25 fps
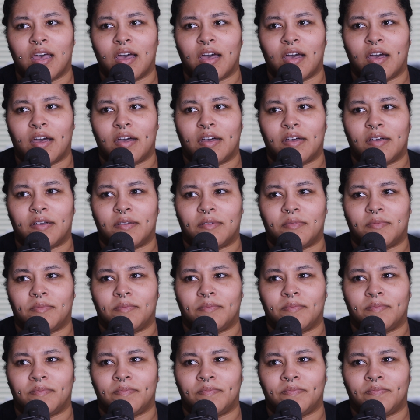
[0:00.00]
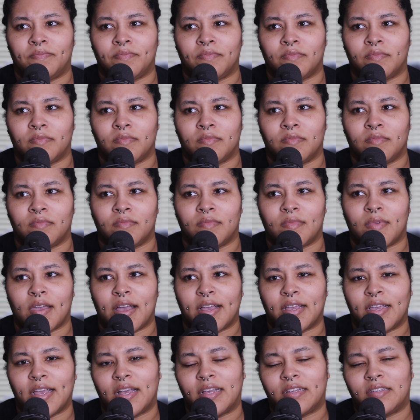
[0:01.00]

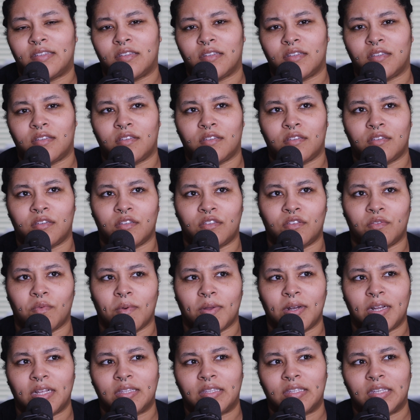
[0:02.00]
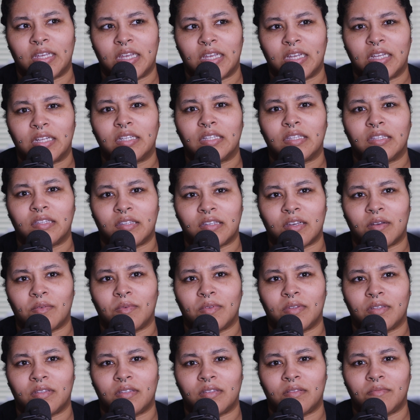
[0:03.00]
I guess the 2010s, I
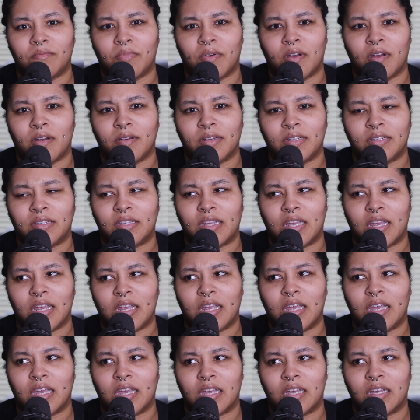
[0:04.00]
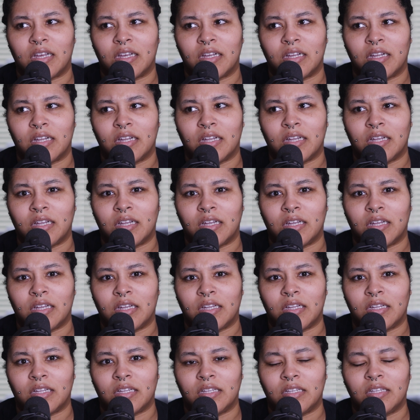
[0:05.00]
would probably say, yeah.
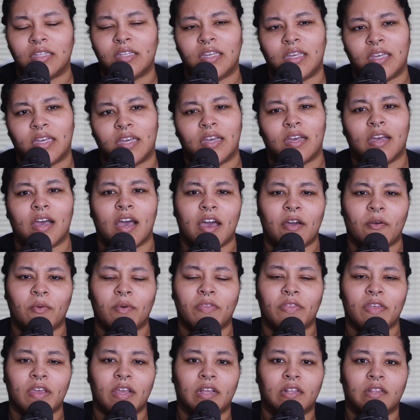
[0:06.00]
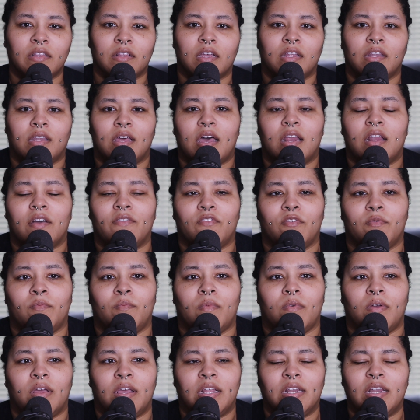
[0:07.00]
Yeah, I would think a lot of them.
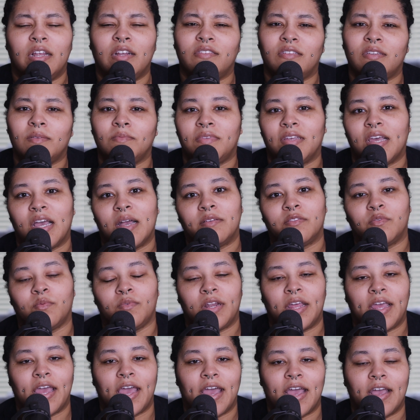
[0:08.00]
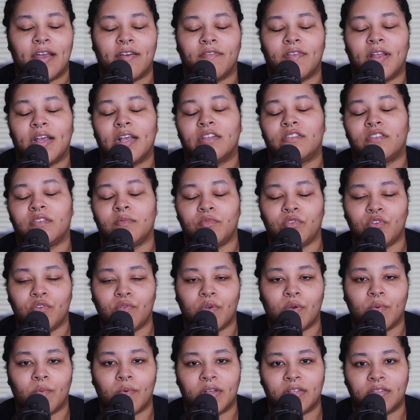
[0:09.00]
And there's some times where they have like some
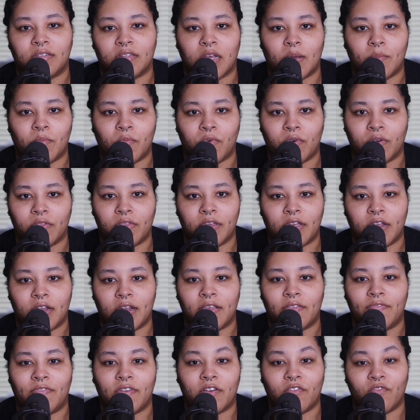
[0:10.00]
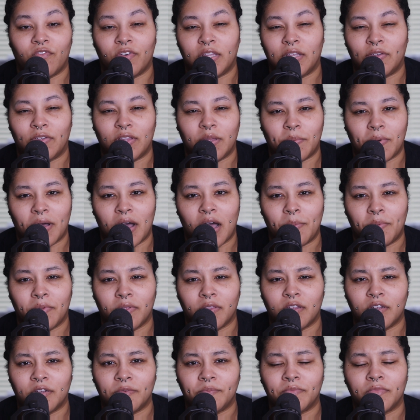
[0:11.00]
newer ones come on there. If they're really, really
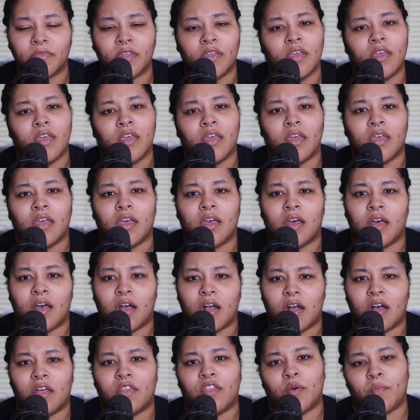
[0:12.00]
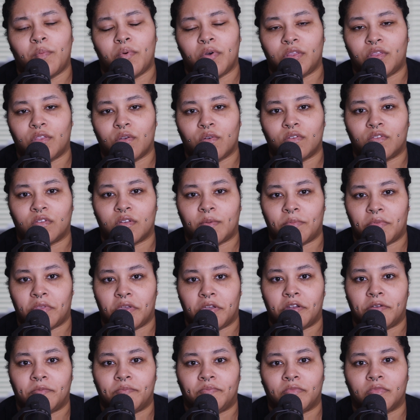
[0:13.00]
popular, they'll put those up
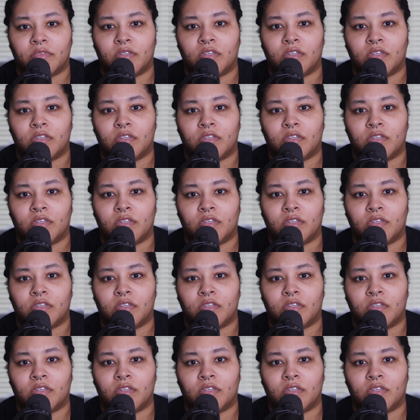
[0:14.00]
there.